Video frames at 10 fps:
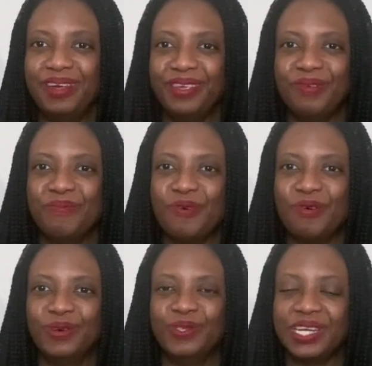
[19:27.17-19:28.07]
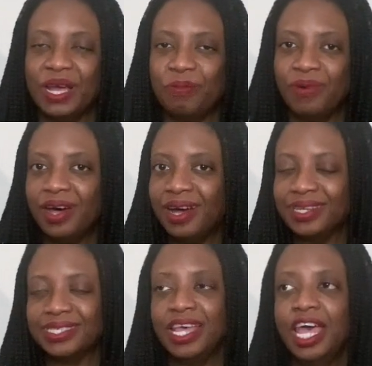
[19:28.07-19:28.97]

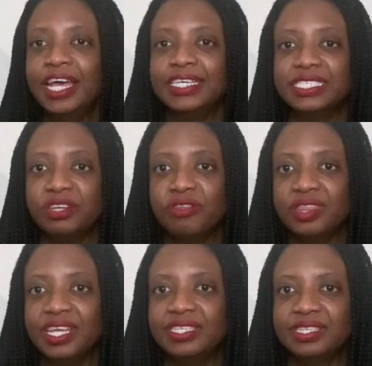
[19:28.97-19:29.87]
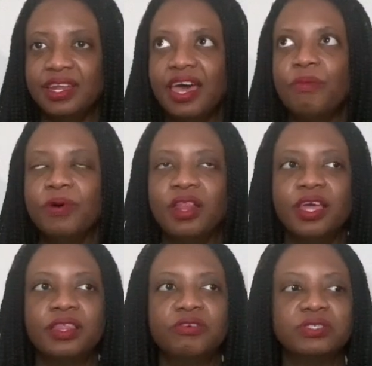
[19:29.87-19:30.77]
checkbox, because there are things that happen.
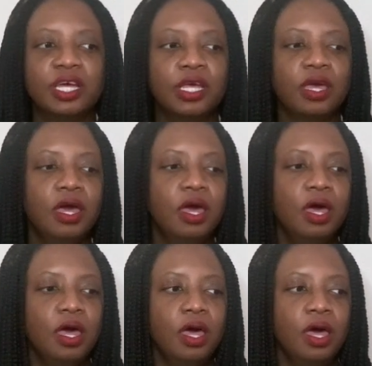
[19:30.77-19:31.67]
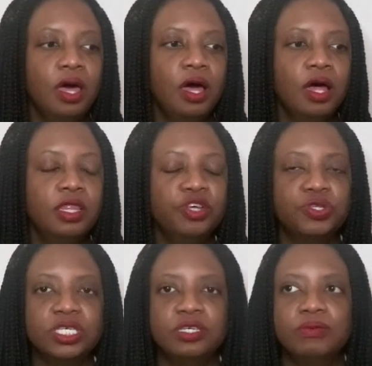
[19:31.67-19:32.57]
Like there's like there's
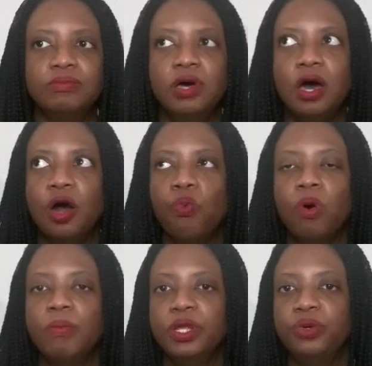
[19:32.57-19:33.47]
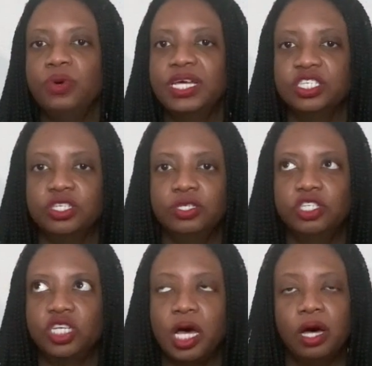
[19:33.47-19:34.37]
a woman who has a
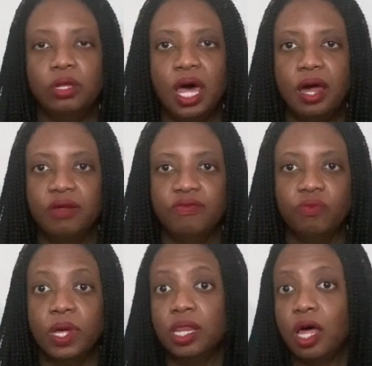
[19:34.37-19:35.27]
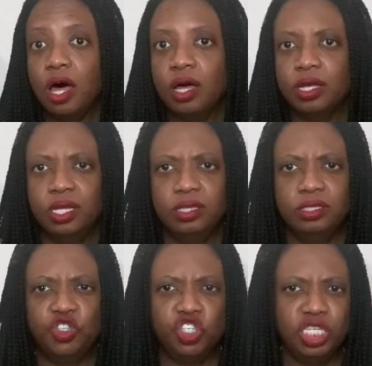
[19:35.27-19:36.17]
child out of wedlock, and
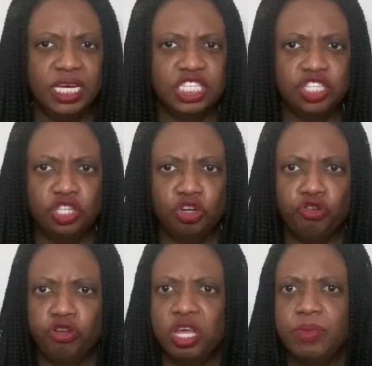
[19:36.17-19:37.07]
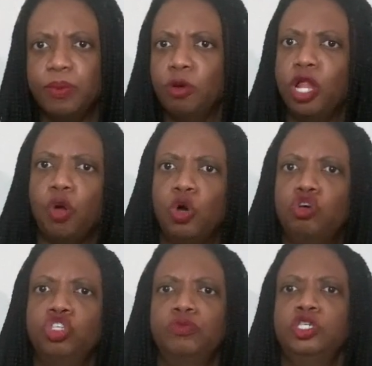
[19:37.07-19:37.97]
she gets the decree, and people are like, well,
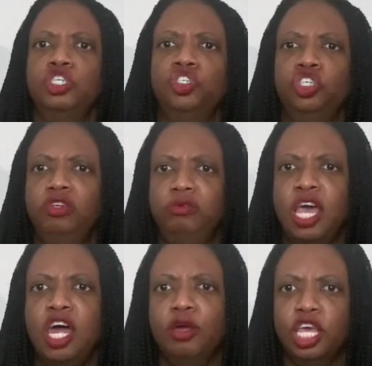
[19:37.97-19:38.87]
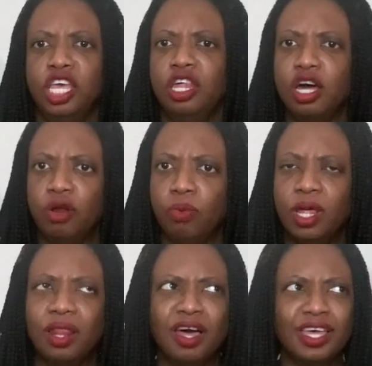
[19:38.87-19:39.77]
it's because she had a kid out of
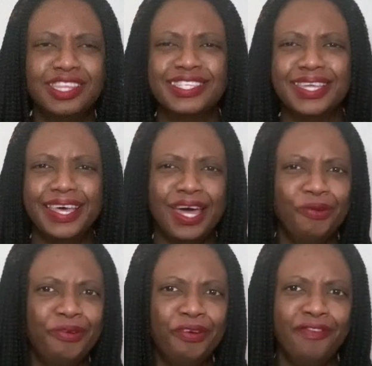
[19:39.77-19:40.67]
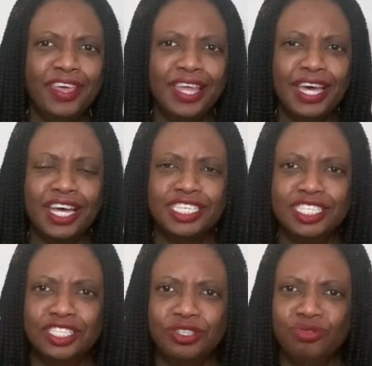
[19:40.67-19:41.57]
wedlock. And it's like, I don't know if that
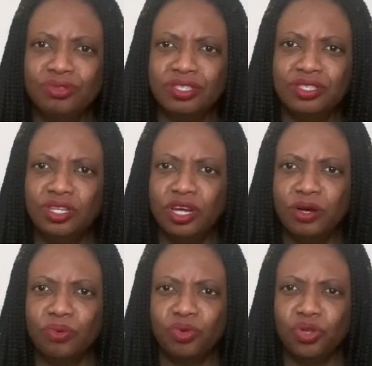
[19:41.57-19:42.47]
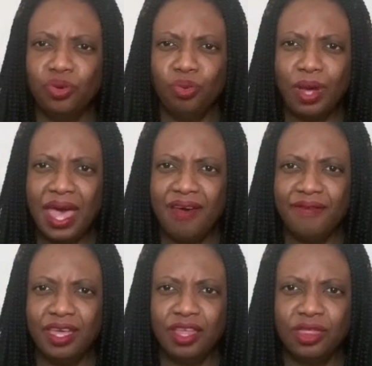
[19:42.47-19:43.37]
constitutes, you
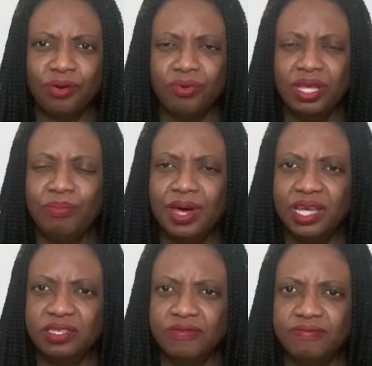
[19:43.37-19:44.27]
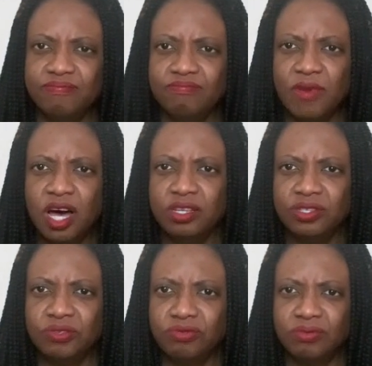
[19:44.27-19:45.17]
having three massive
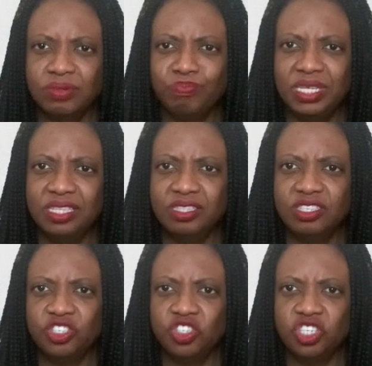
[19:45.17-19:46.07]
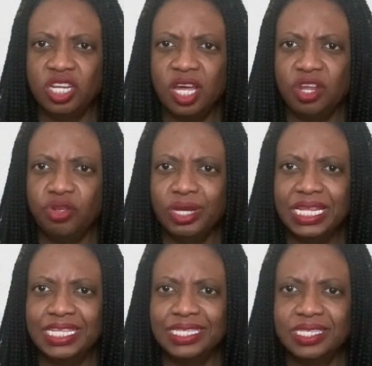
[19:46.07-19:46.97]
monsters beat the shit out of you and
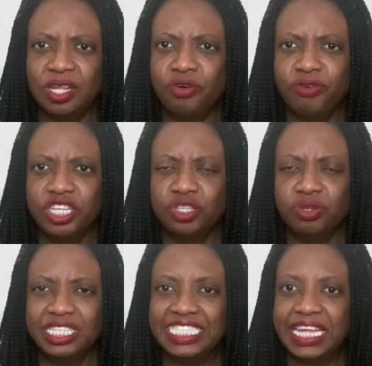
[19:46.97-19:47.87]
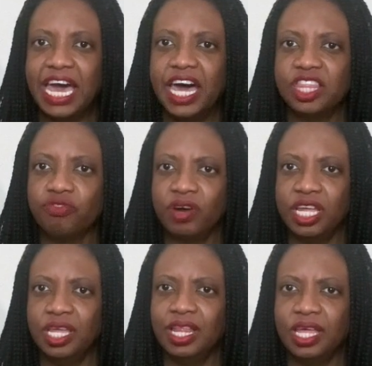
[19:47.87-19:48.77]
incinerate you to death,
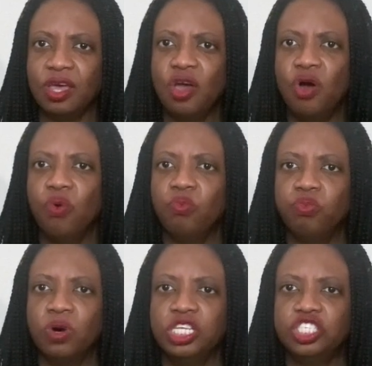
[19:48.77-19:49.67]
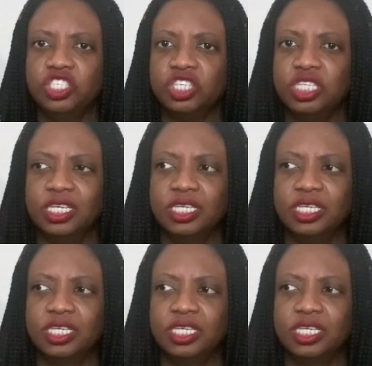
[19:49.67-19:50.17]
right? Like, what should